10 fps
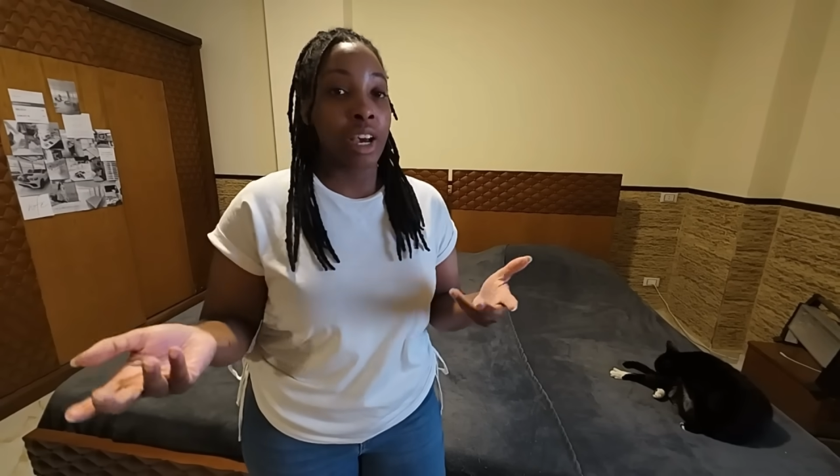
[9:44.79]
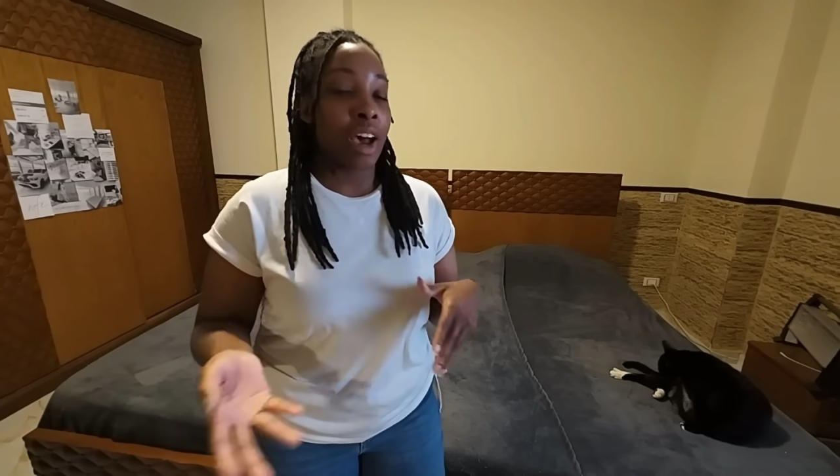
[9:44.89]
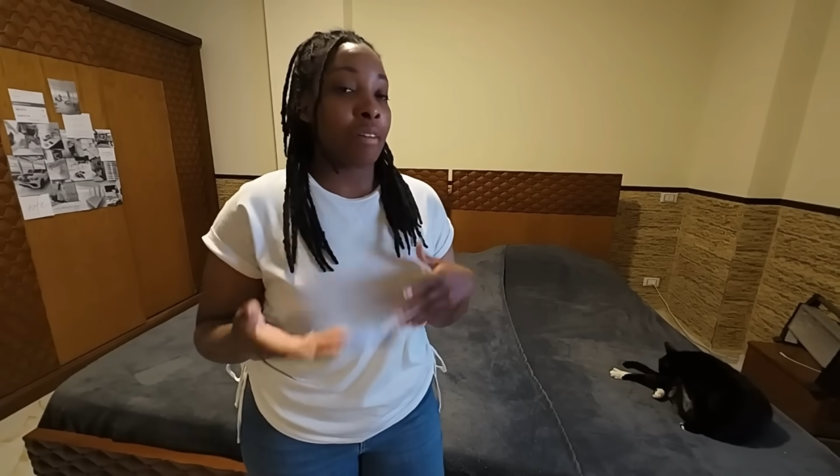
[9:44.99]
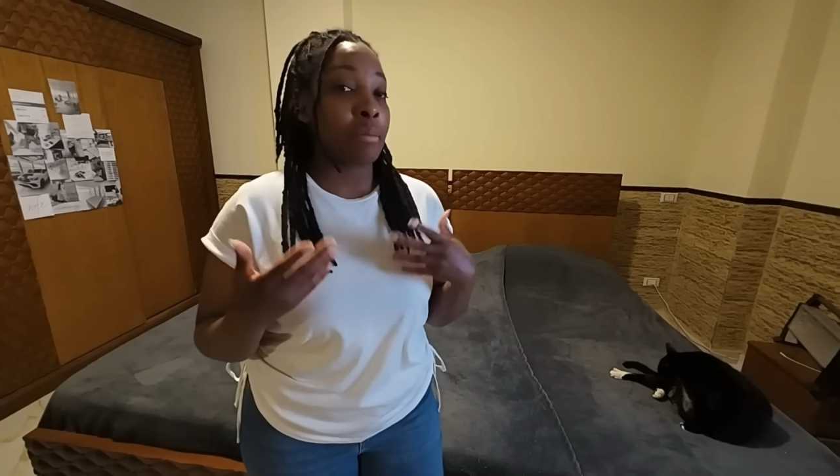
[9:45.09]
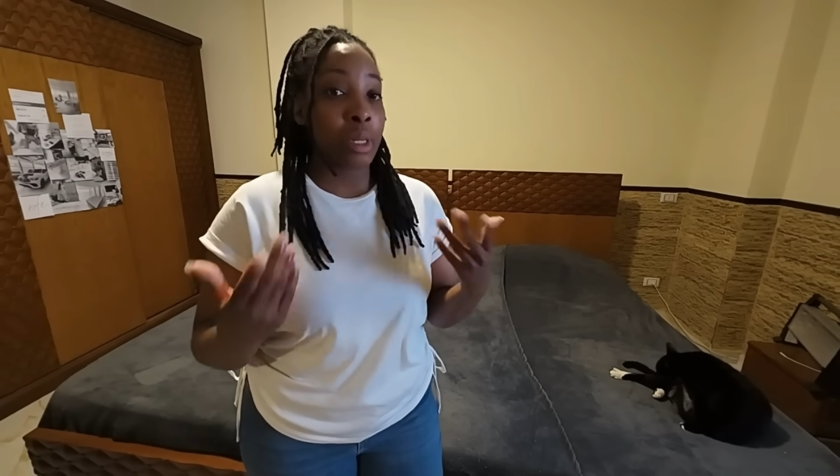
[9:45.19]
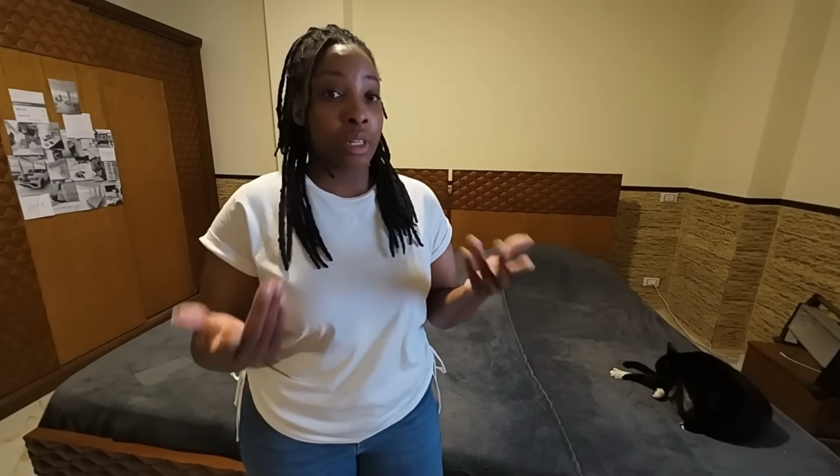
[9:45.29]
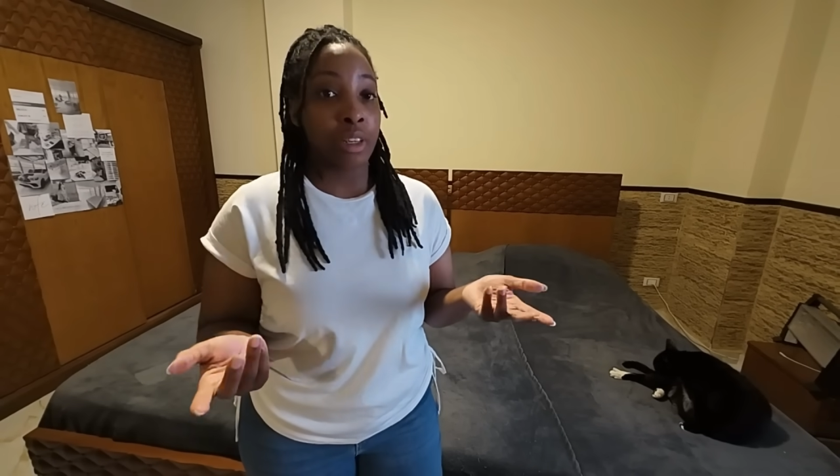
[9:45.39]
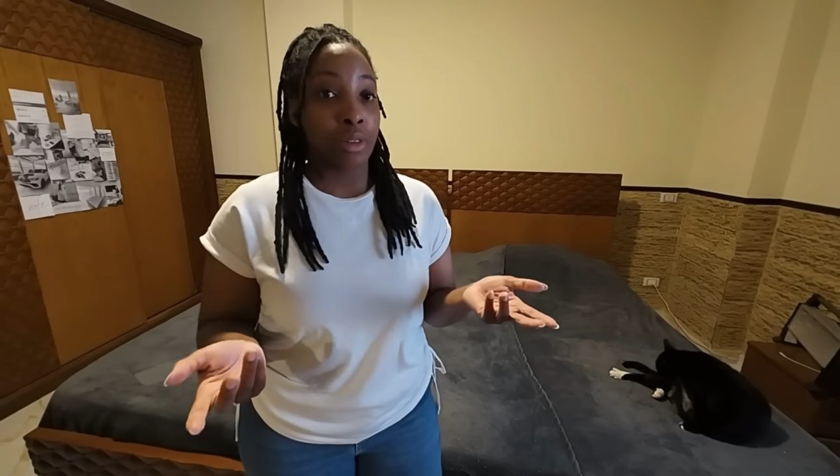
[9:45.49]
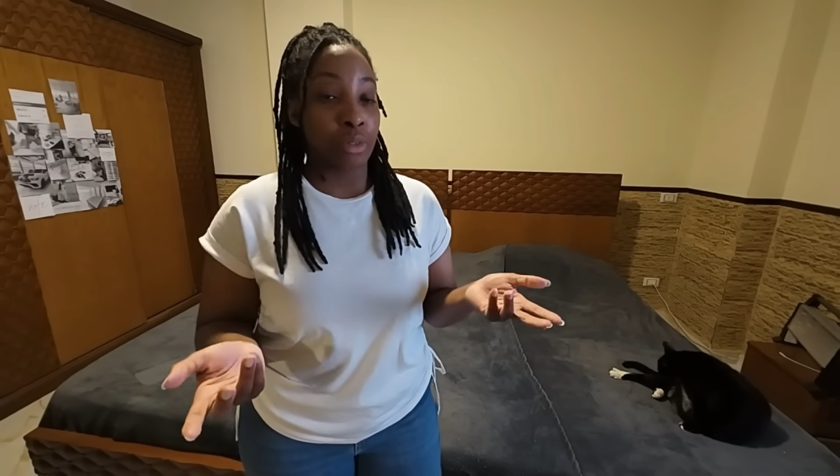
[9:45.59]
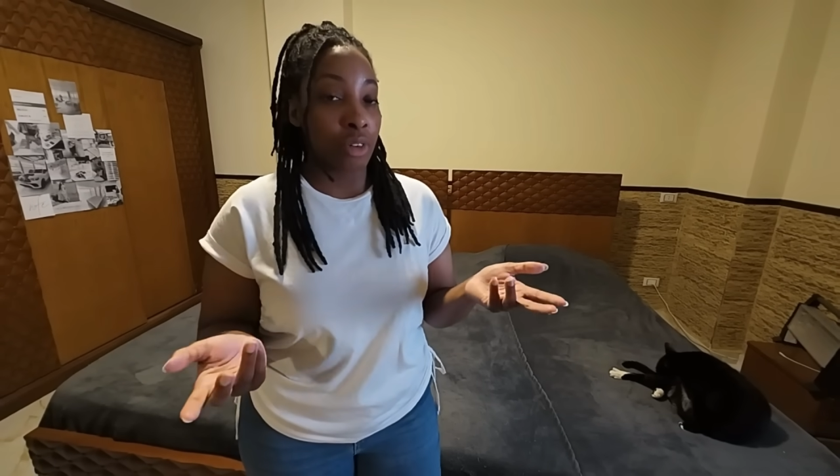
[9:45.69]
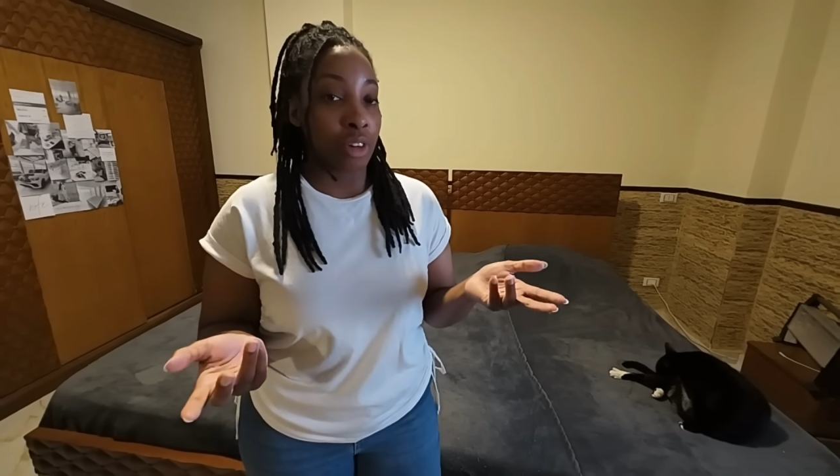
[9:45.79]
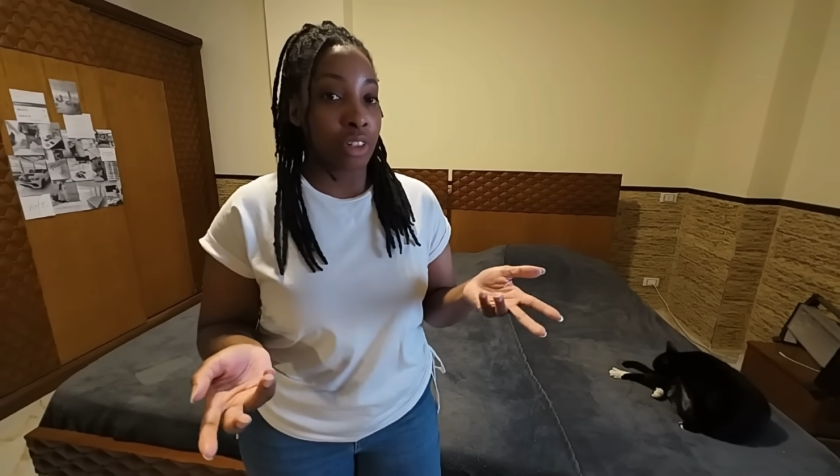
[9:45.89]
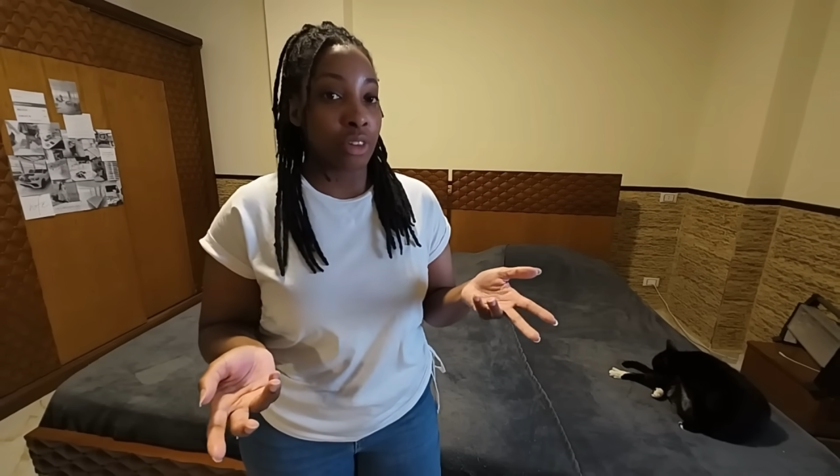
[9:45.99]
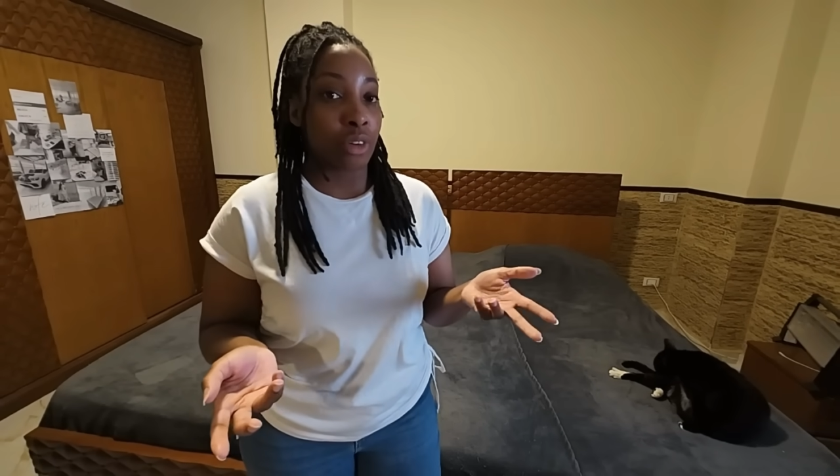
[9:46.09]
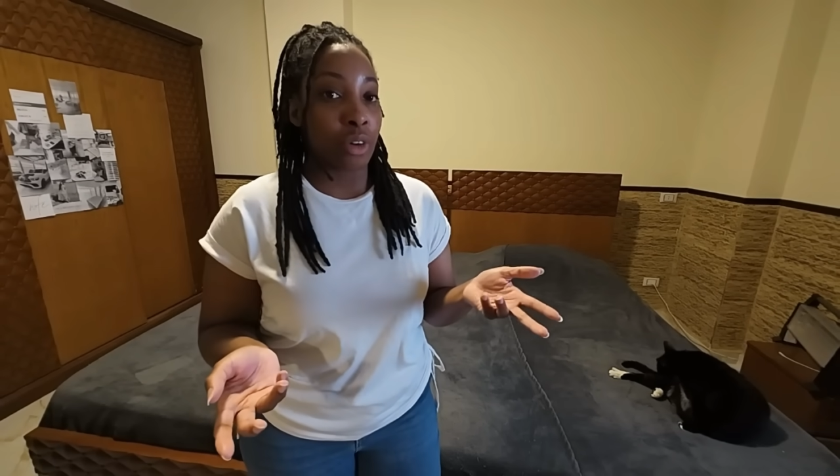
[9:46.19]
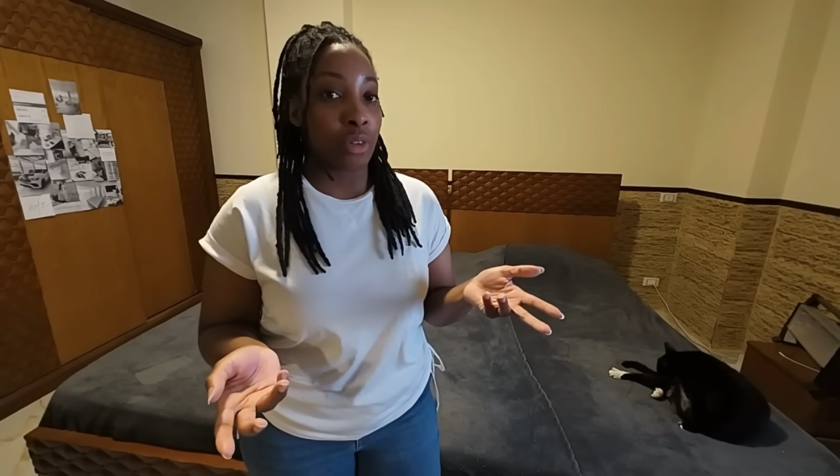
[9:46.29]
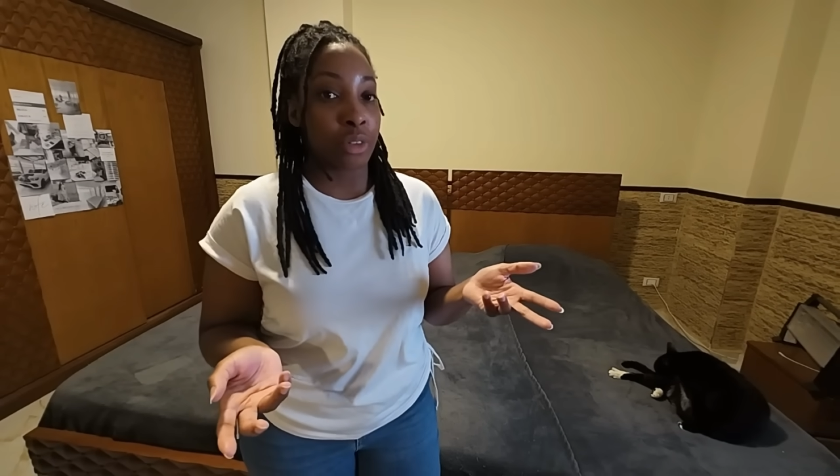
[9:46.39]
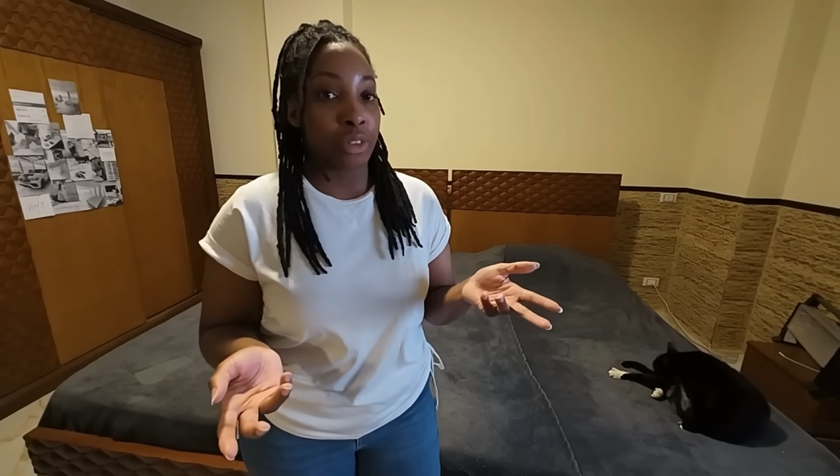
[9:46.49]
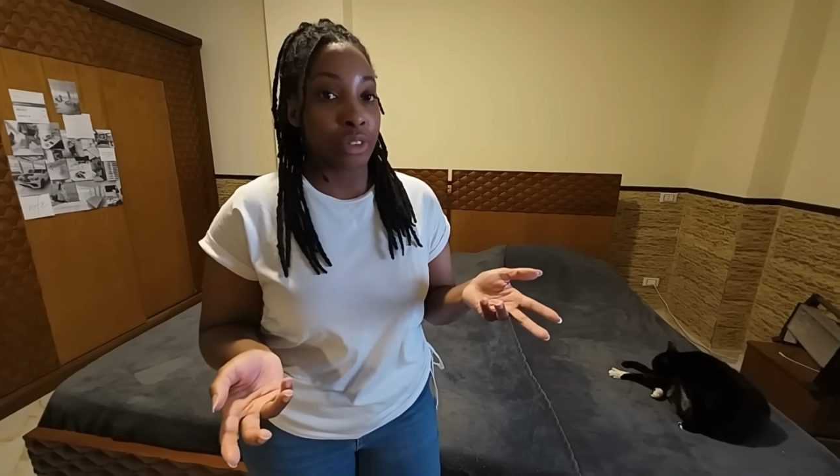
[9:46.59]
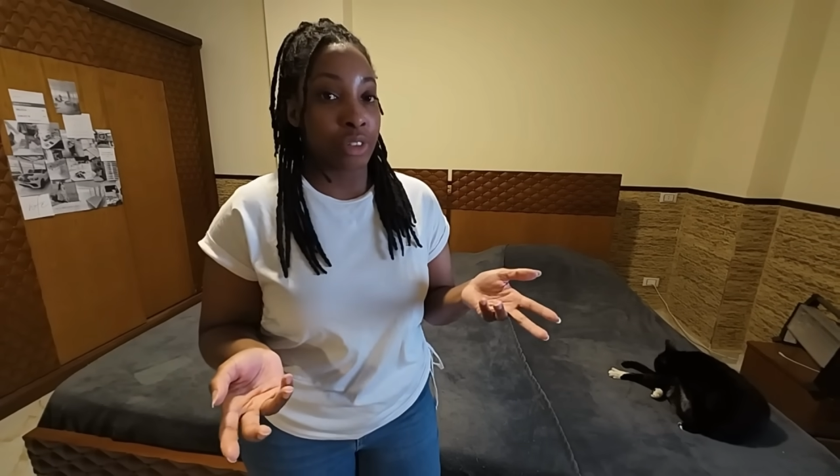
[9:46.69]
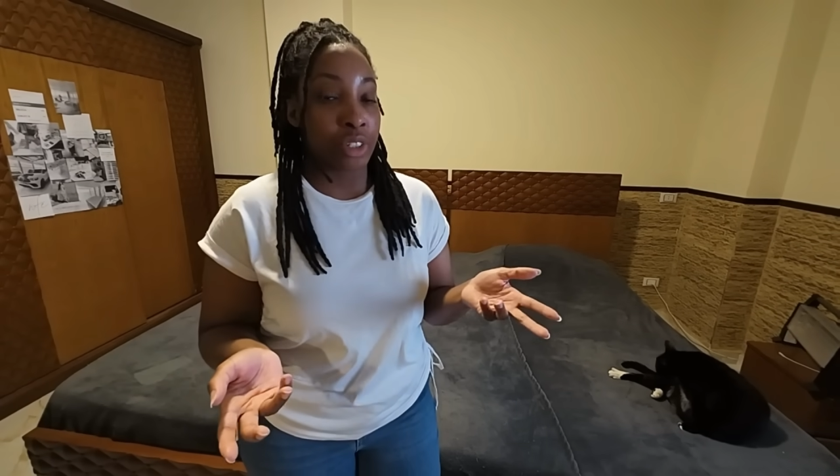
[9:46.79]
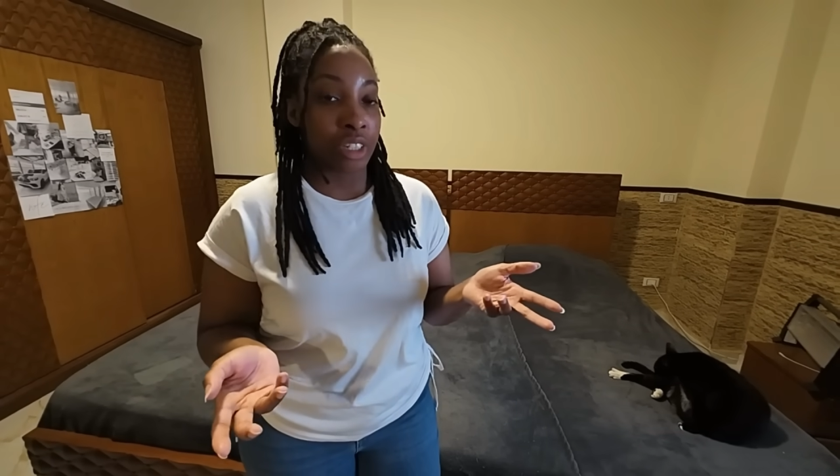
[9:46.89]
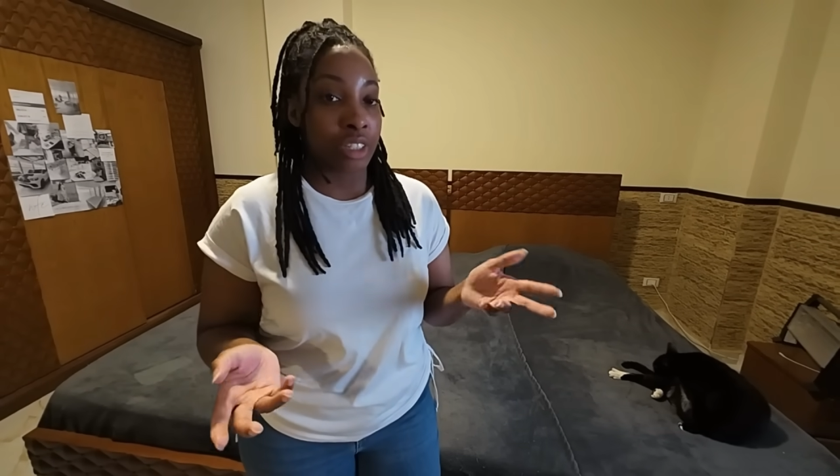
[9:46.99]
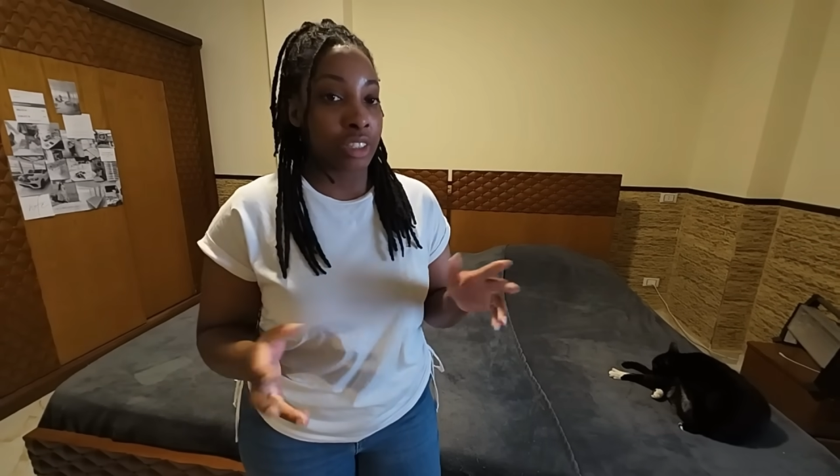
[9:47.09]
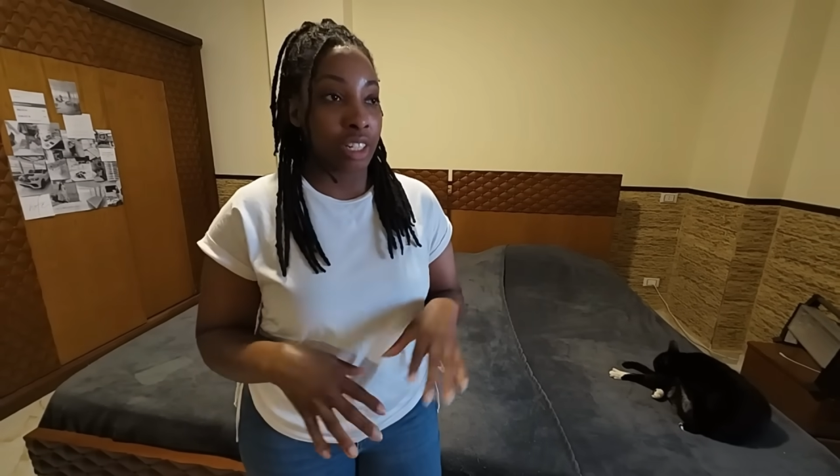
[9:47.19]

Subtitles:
I've been here for a little over 3 years,